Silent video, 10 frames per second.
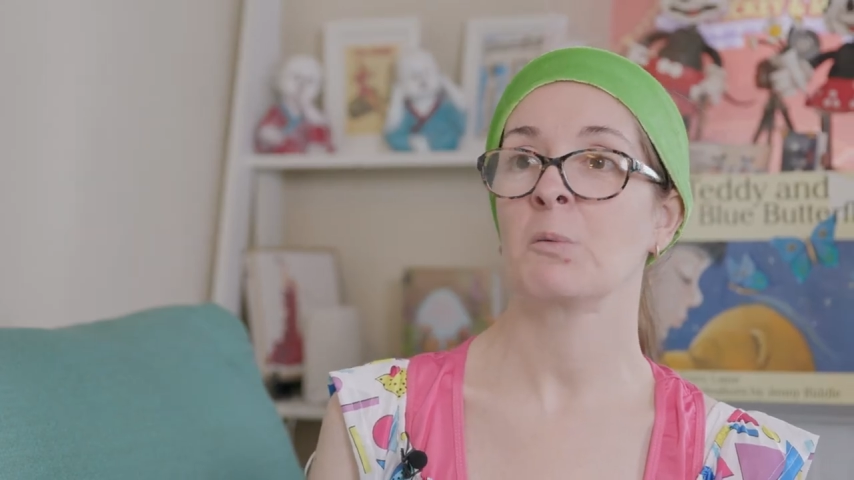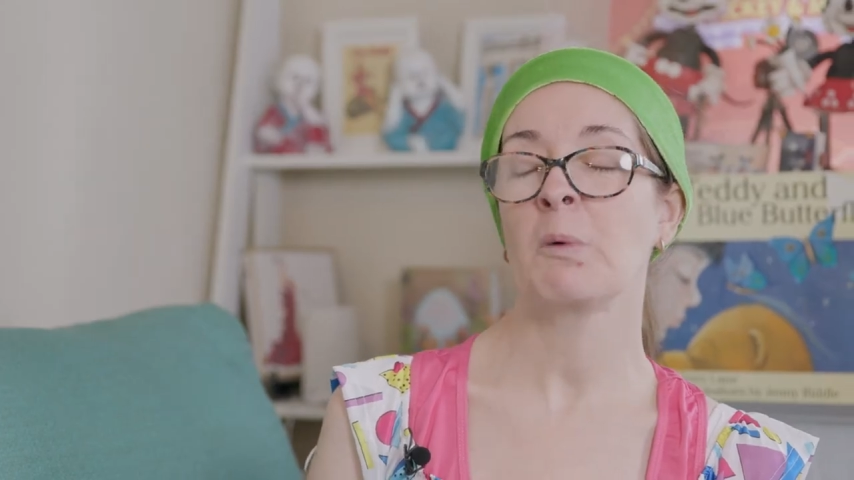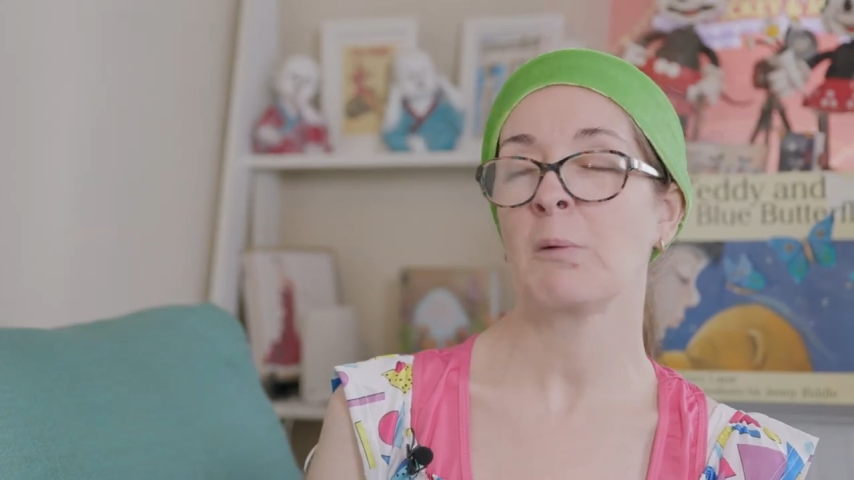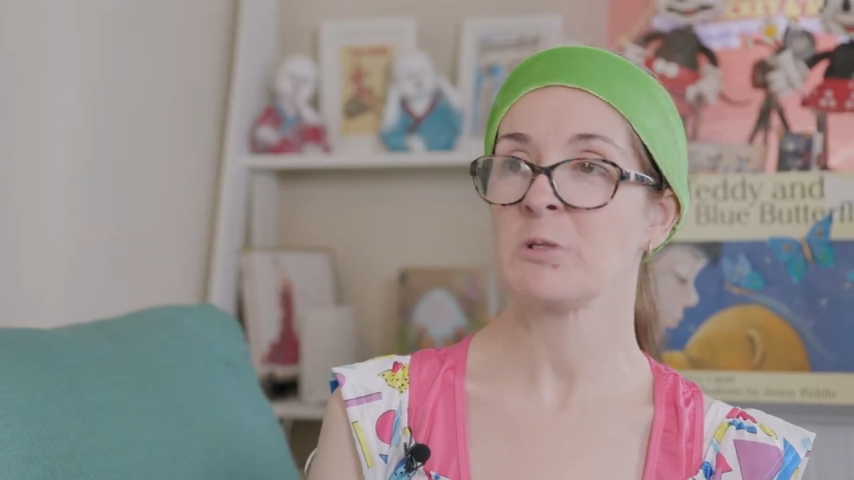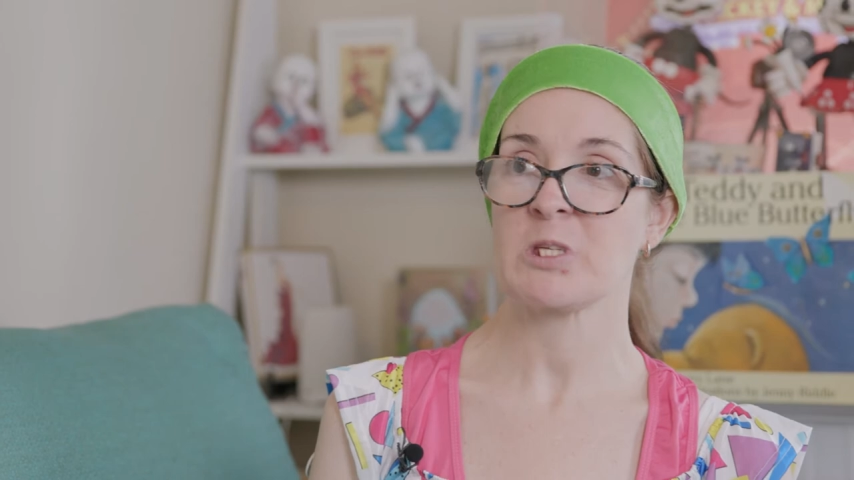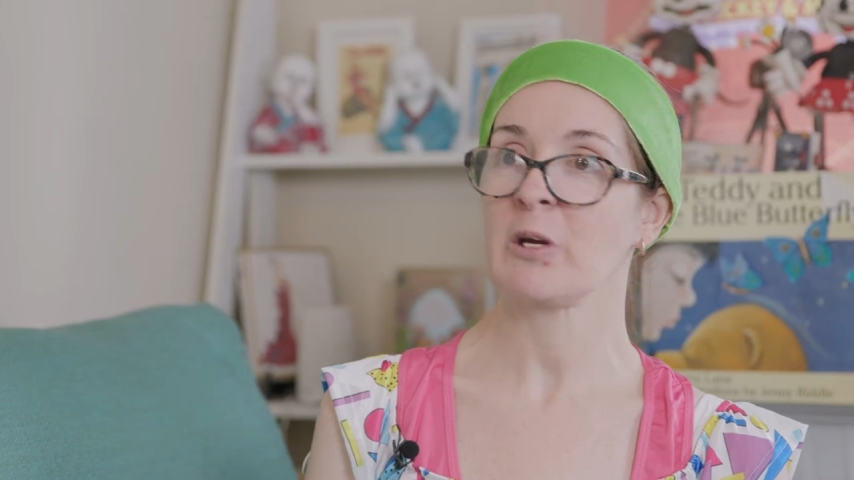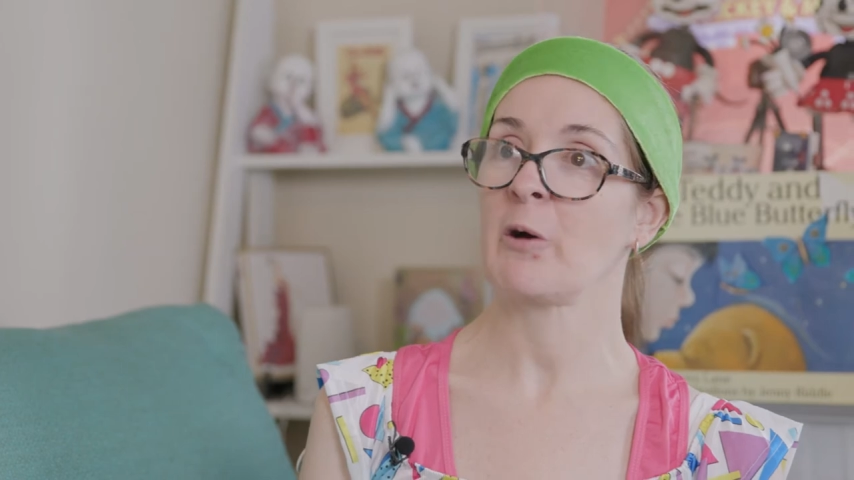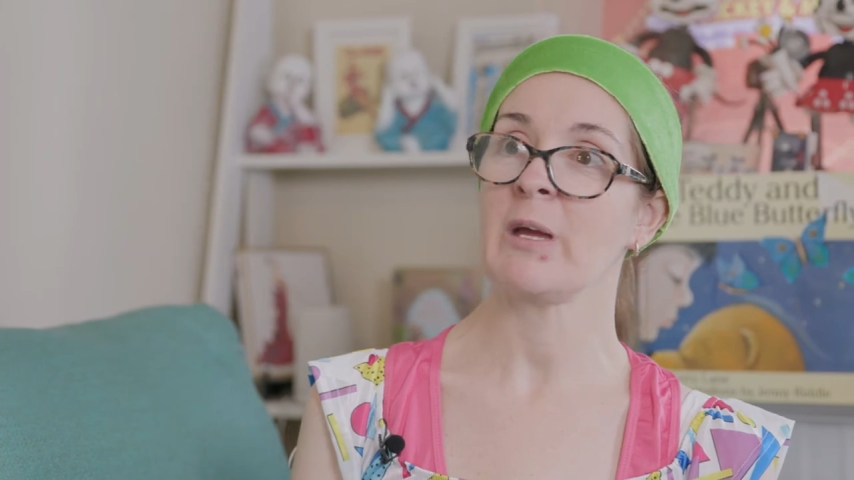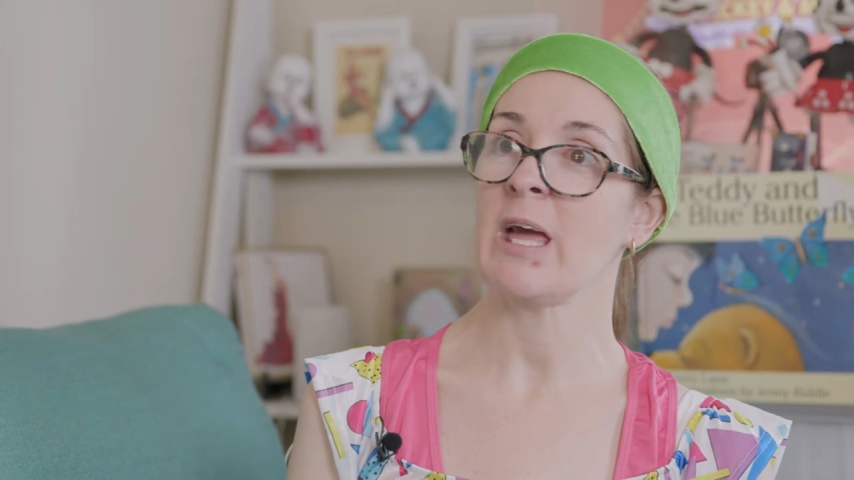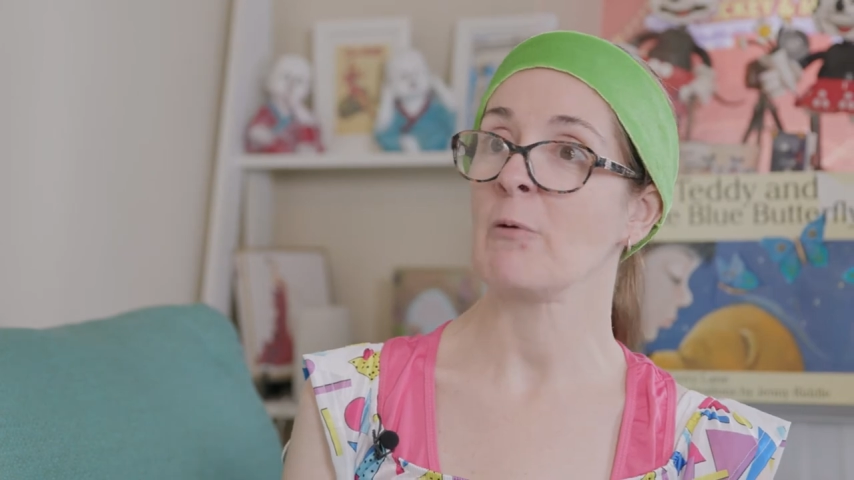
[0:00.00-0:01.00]
when was I
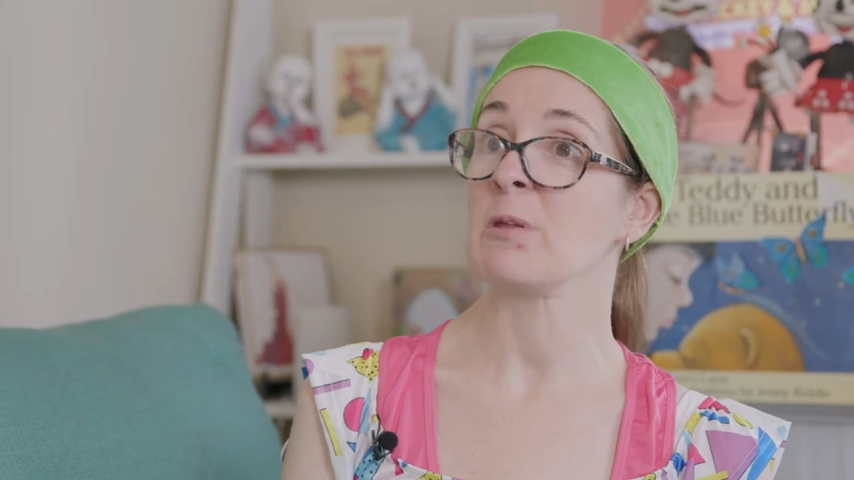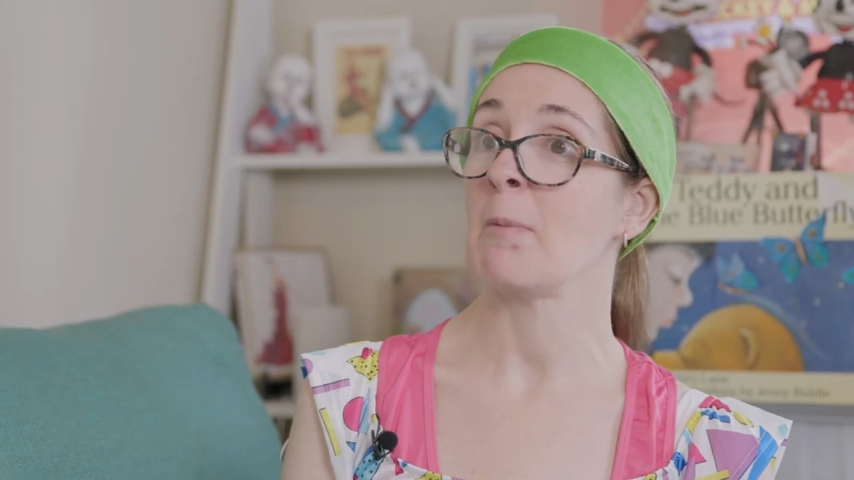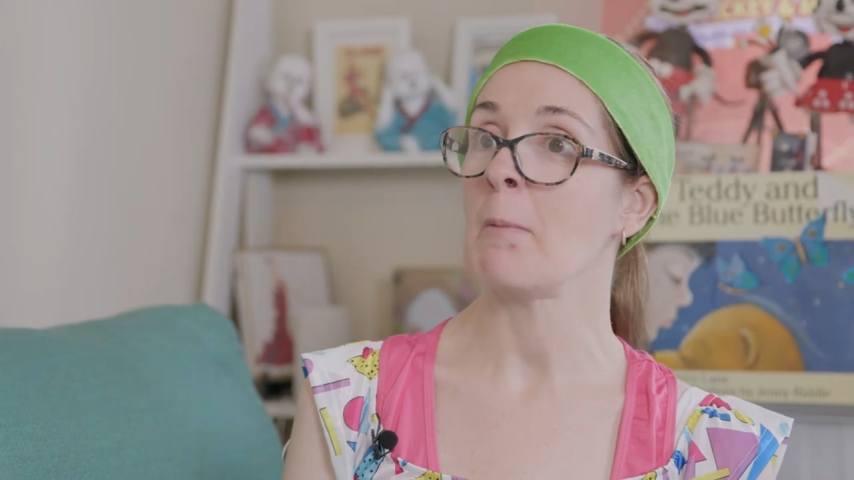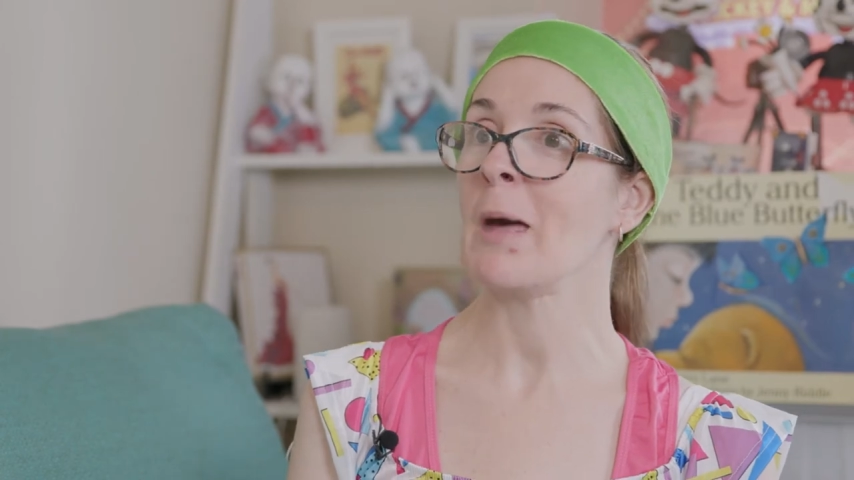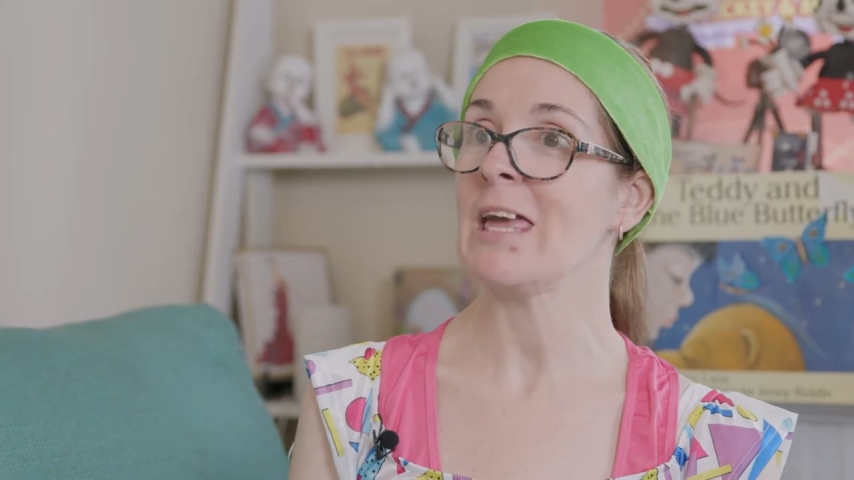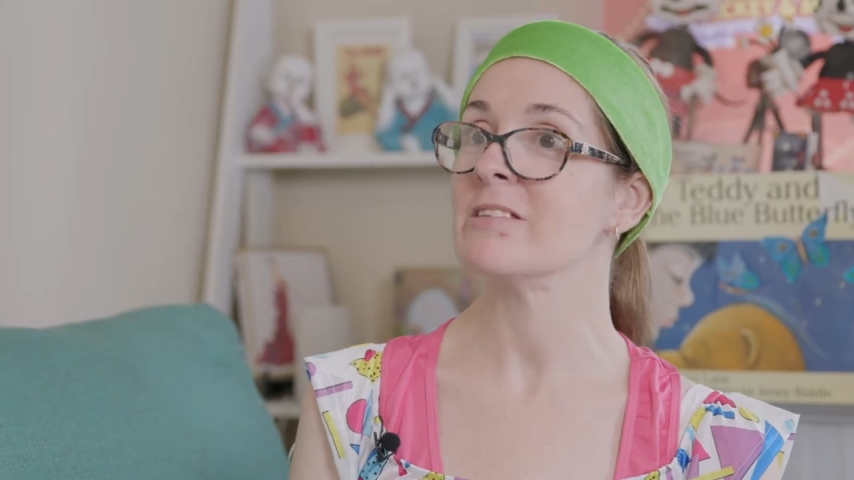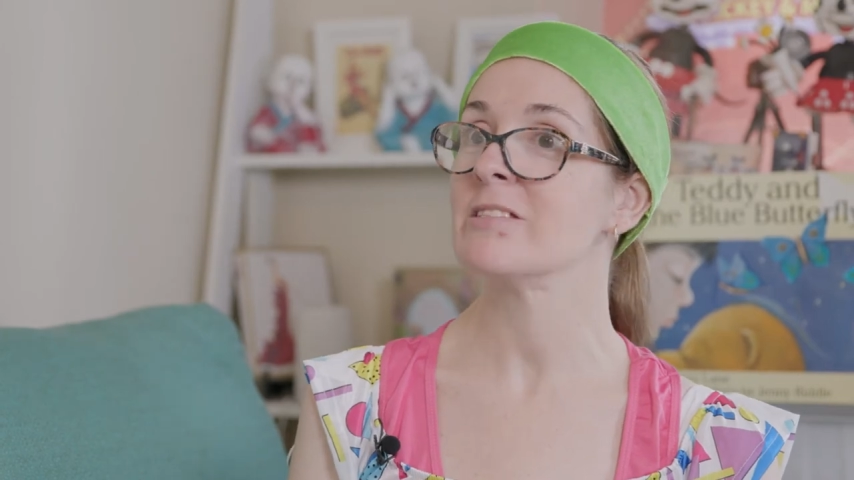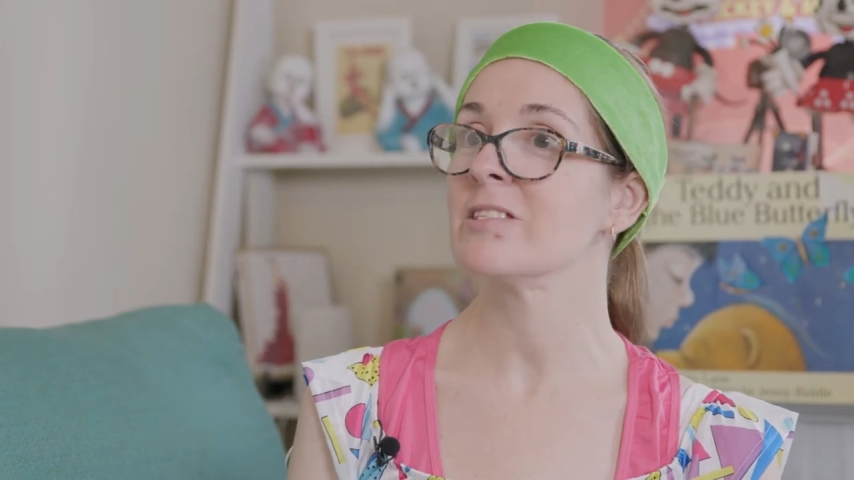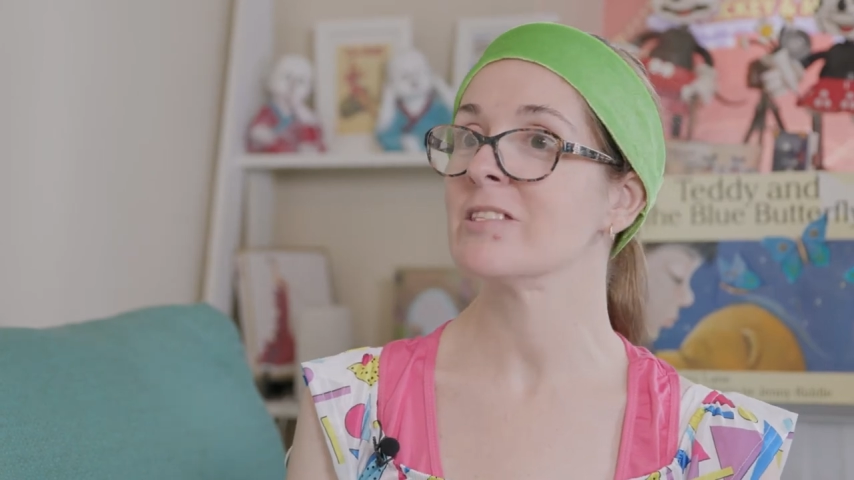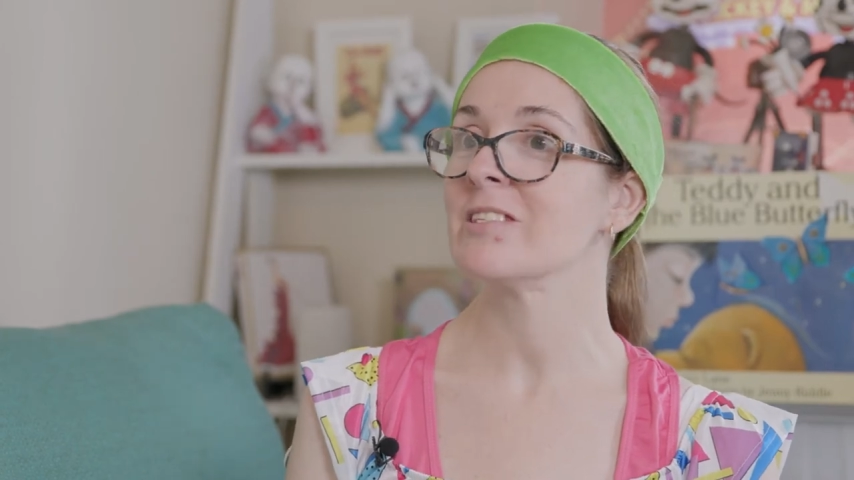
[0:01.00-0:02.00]
going out with my mates?